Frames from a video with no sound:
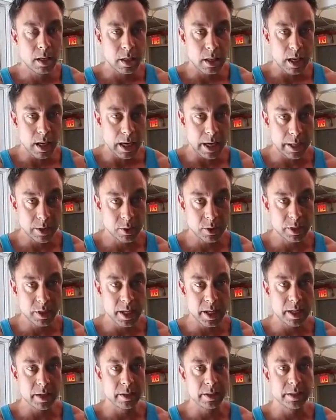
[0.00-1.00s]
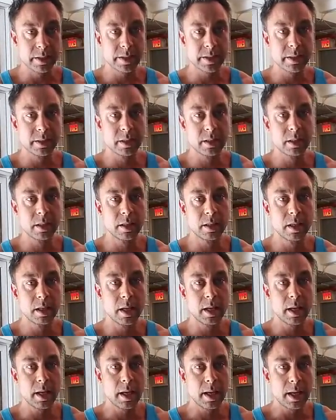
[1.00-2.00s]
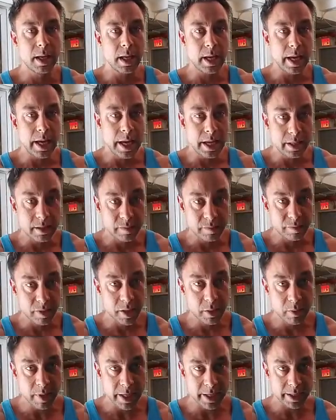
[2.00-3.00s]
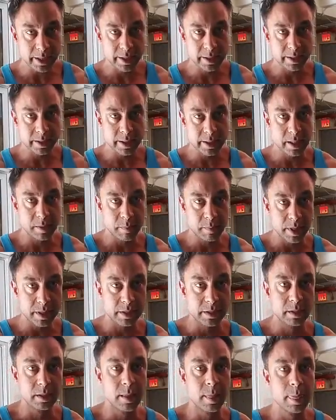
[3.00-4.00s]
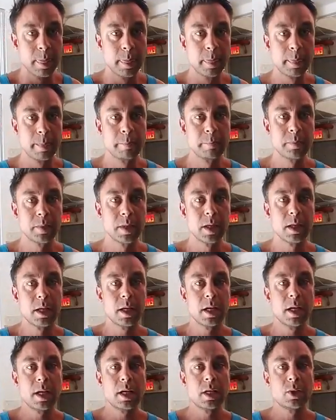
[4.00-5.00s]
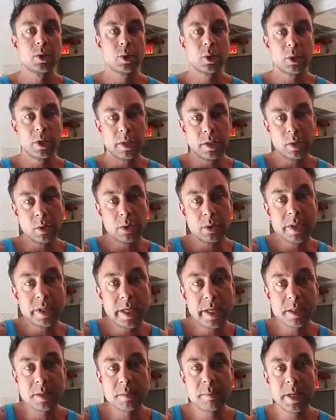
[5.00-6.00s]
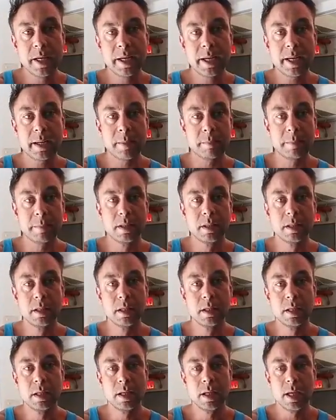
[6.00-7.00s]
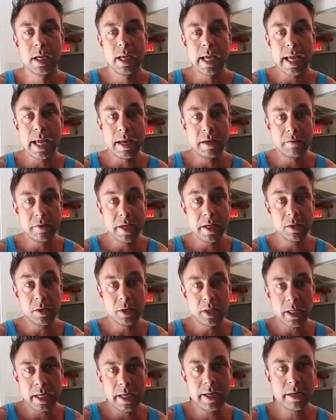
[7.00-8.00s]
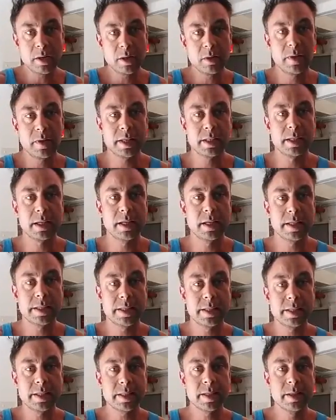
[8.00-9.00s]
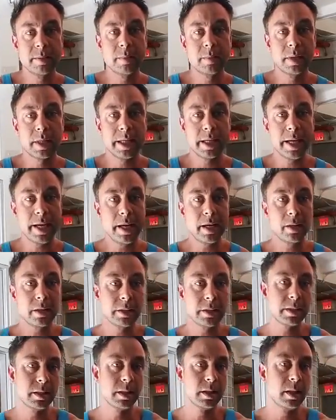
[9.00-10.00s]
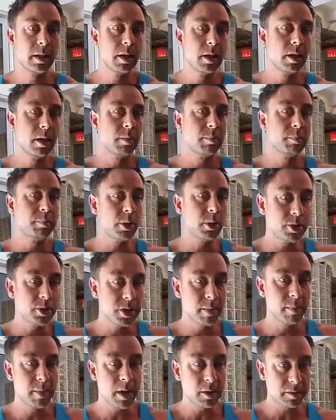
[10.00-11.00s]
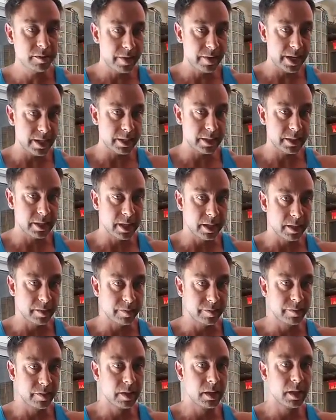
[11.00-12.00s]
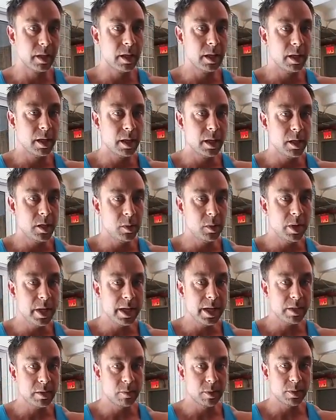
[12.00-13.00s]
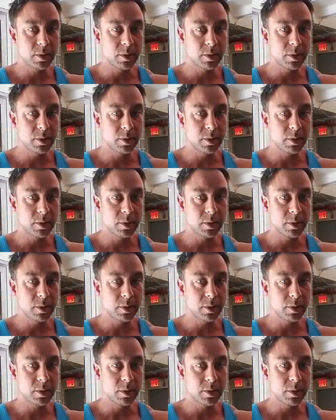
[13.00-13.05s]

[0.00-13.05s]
hydrogen ions, and free radicals in the muscle. So those things build up, and when your cardiovascular system cannot push them out fast enough, you get what's